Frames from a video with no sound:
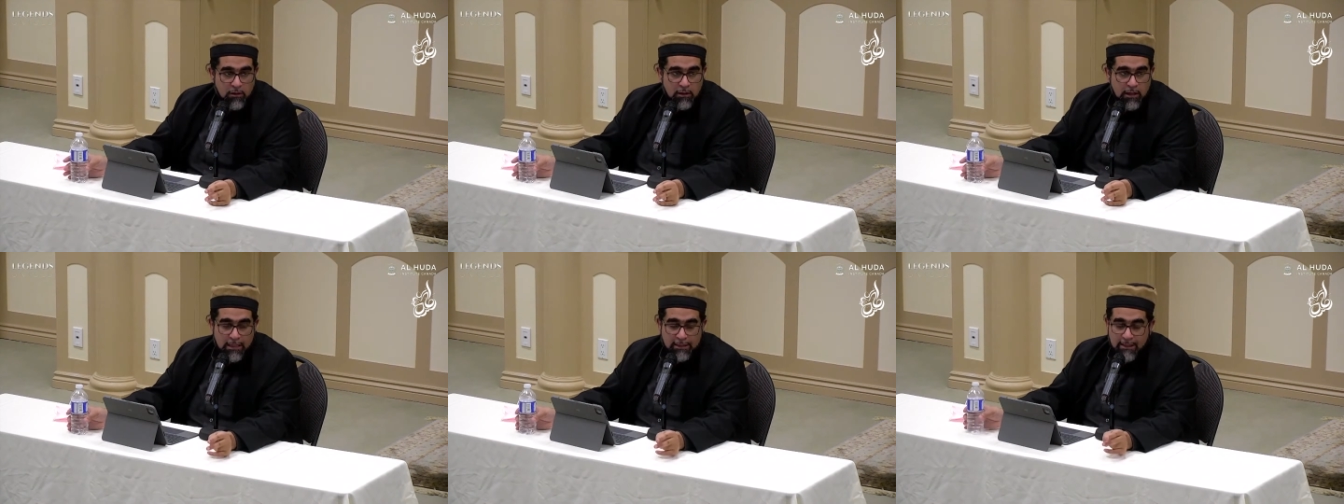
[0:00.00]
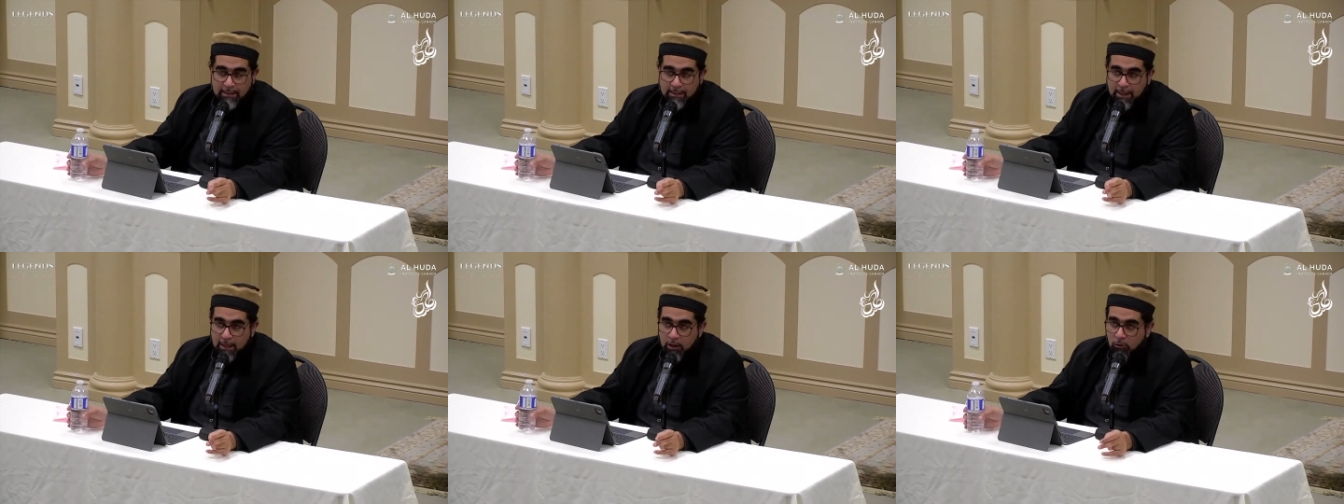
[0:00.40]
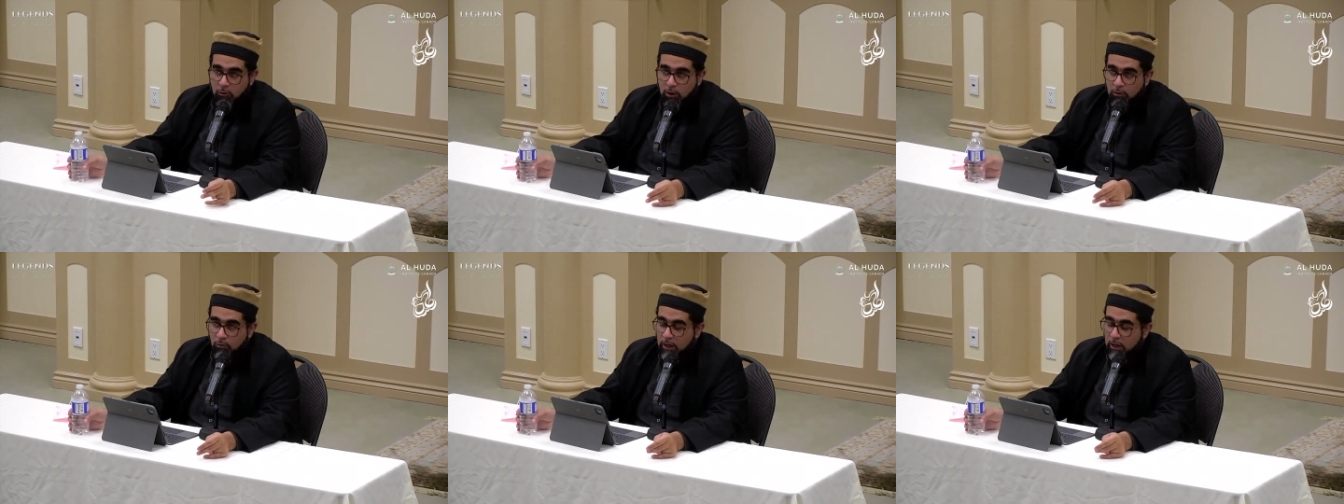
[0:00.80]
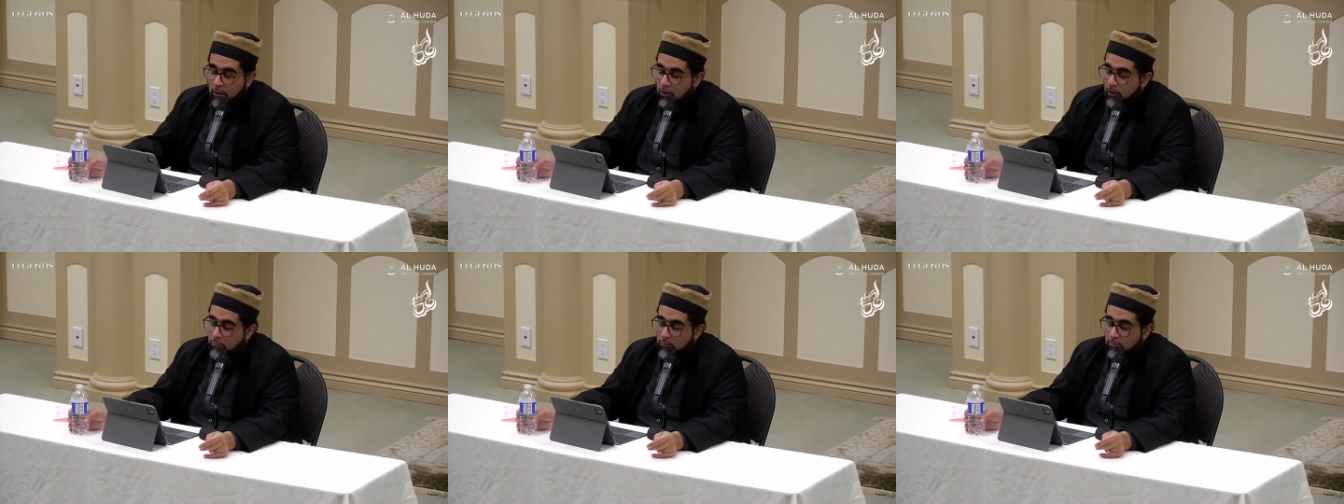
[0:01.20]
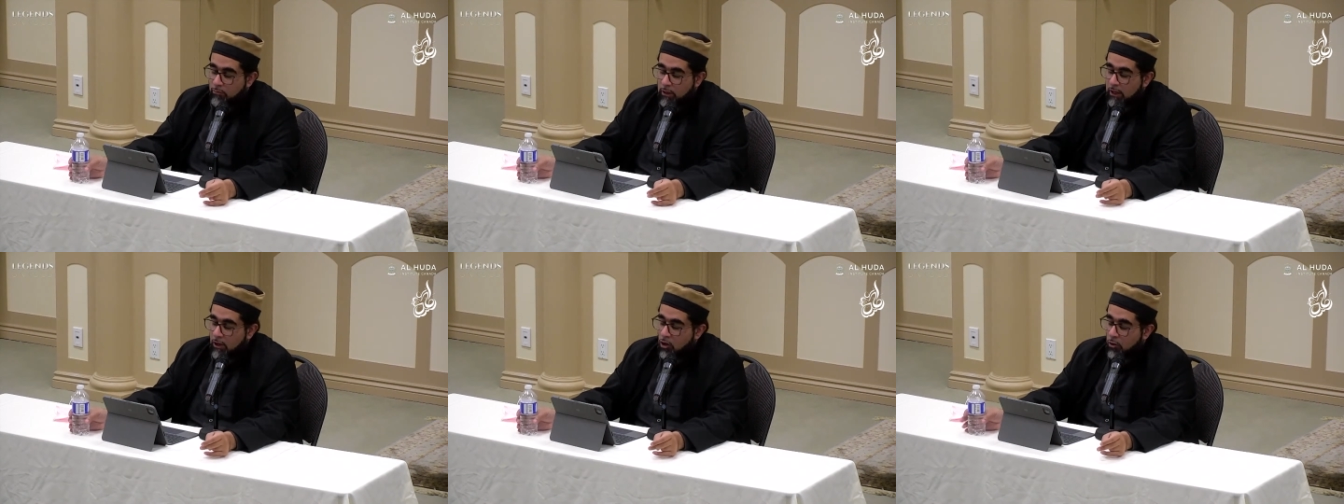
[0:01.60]
And they say, you know what, we cannot, we
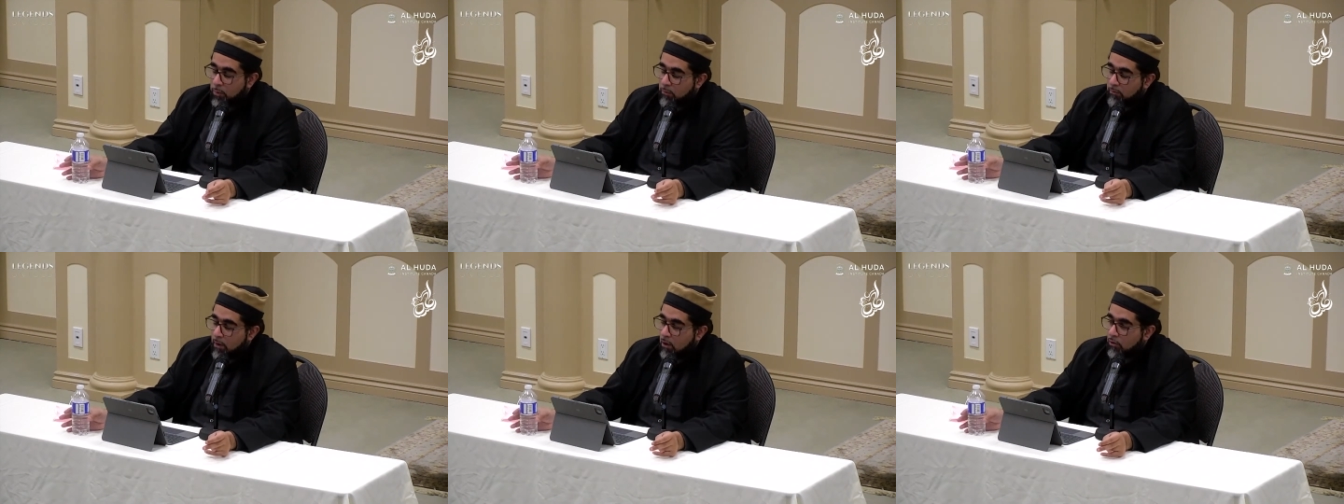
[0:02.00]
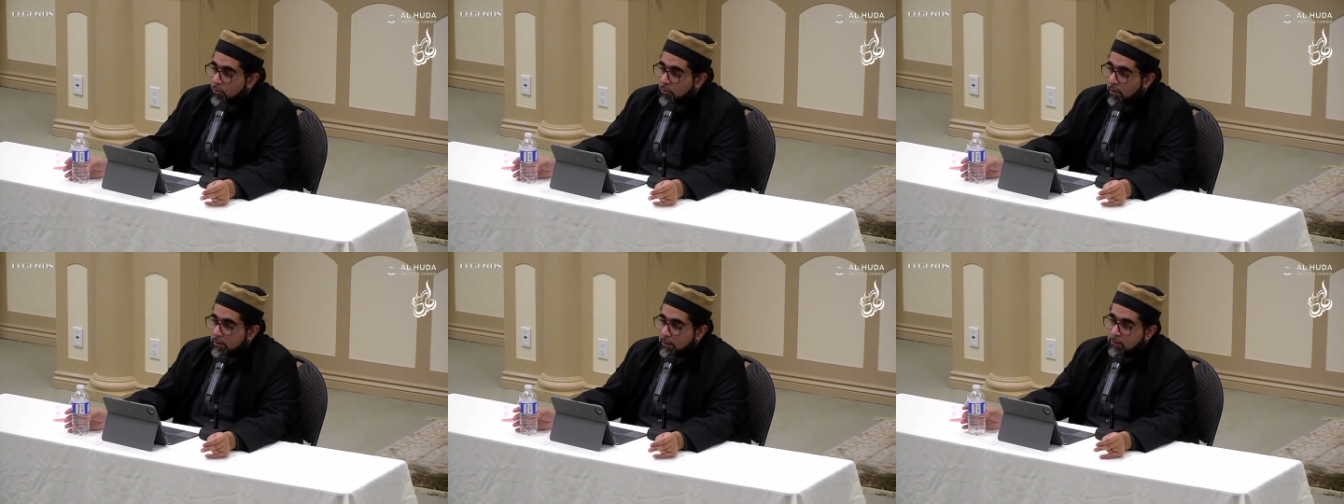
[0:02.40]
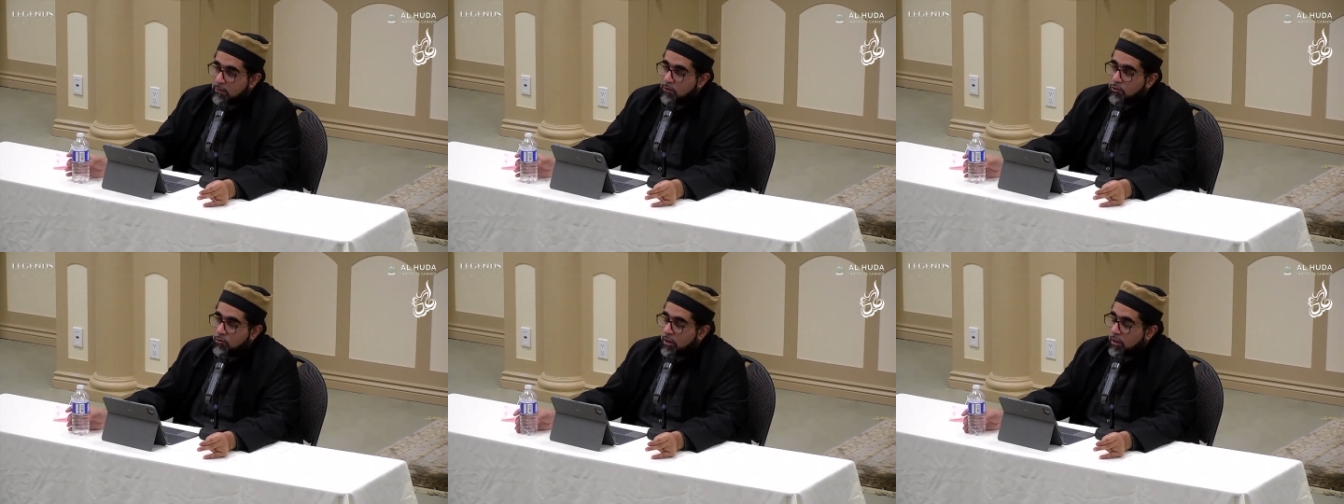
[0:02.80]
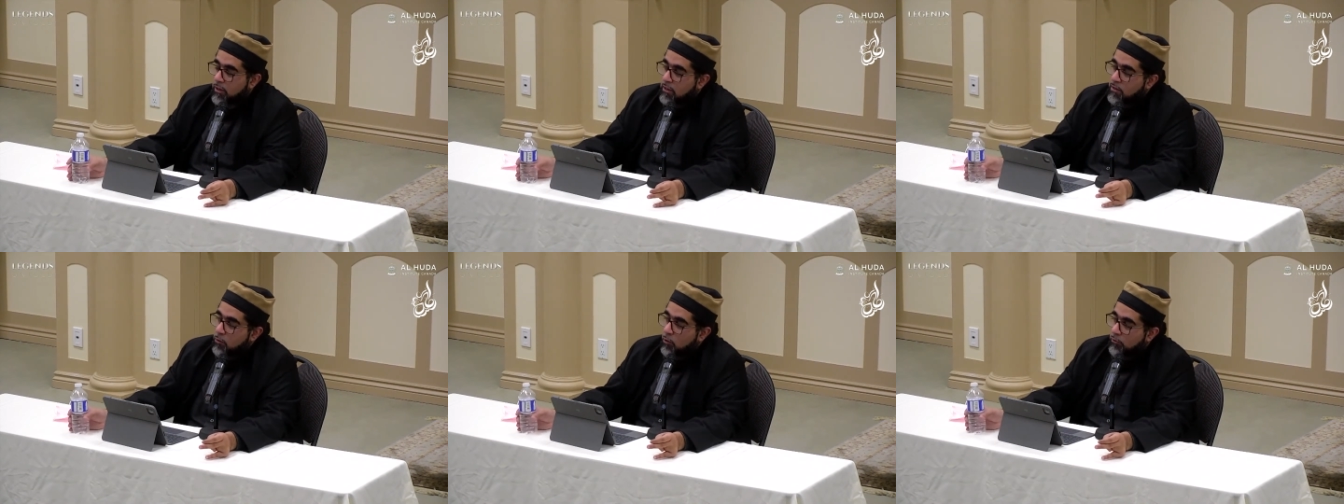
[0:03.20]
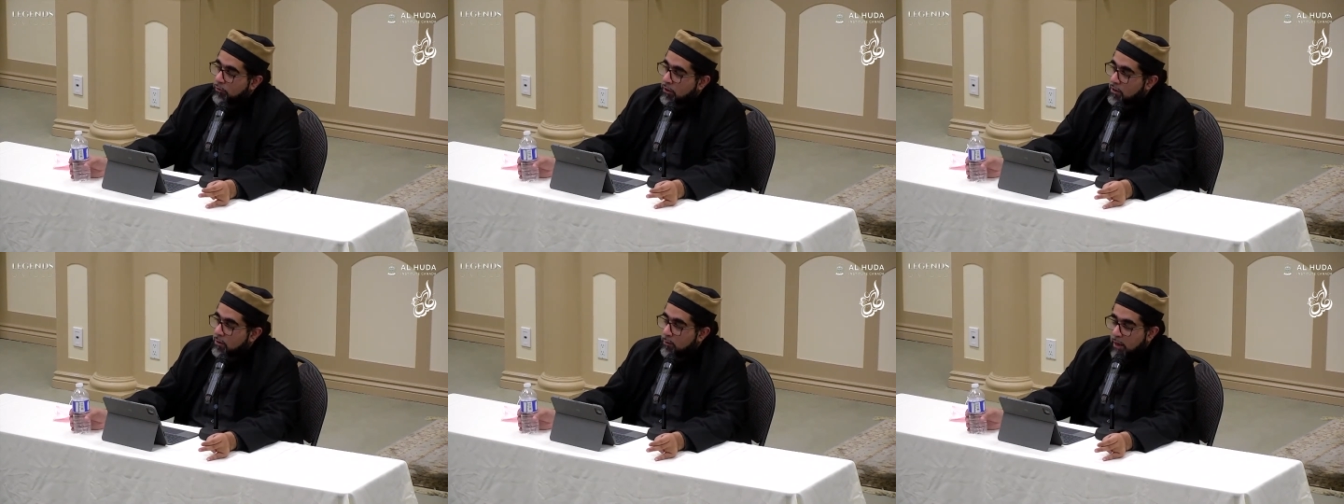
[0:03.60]
cannot be bound by these treaties of
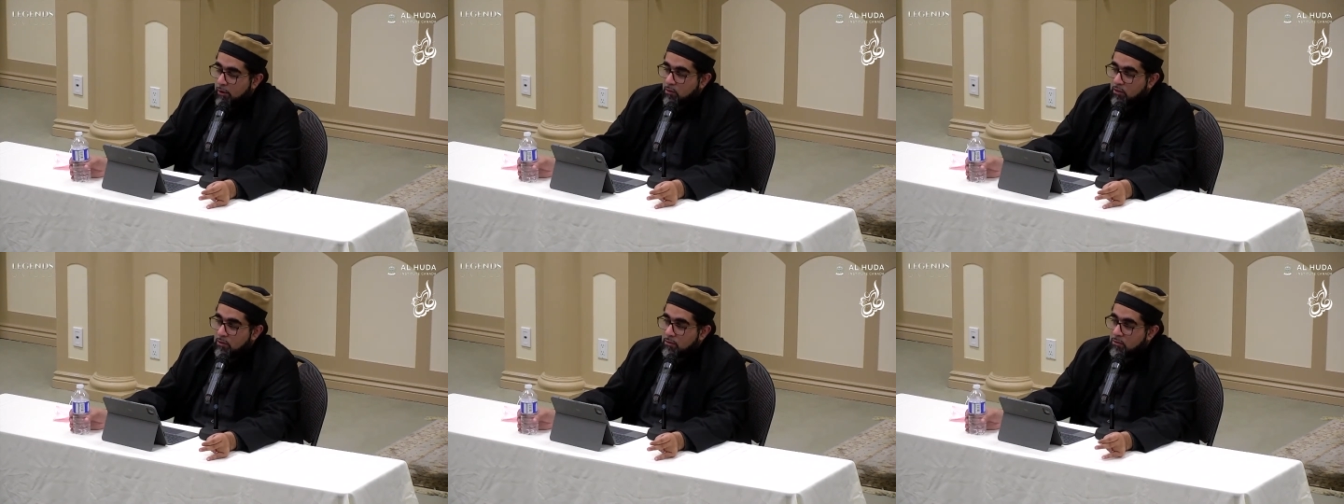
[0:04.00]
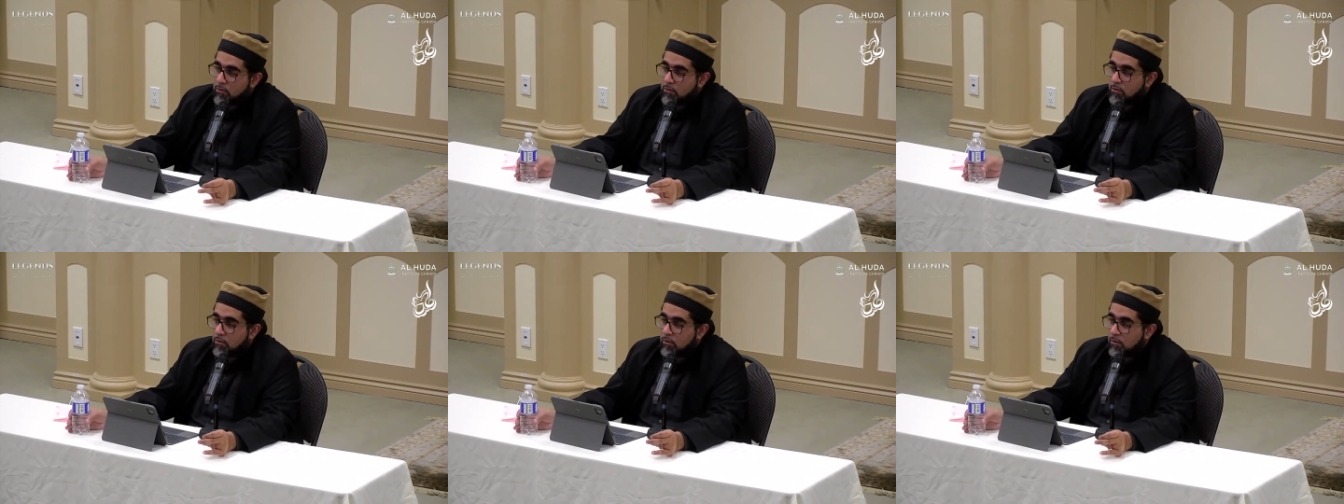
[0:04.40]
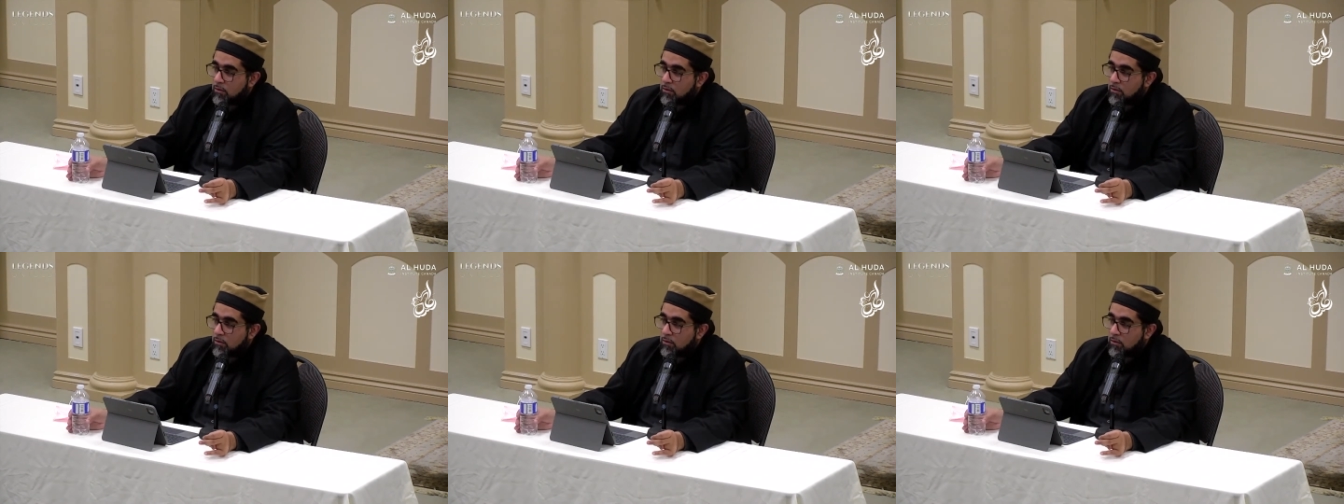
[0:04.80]
these Bedouins.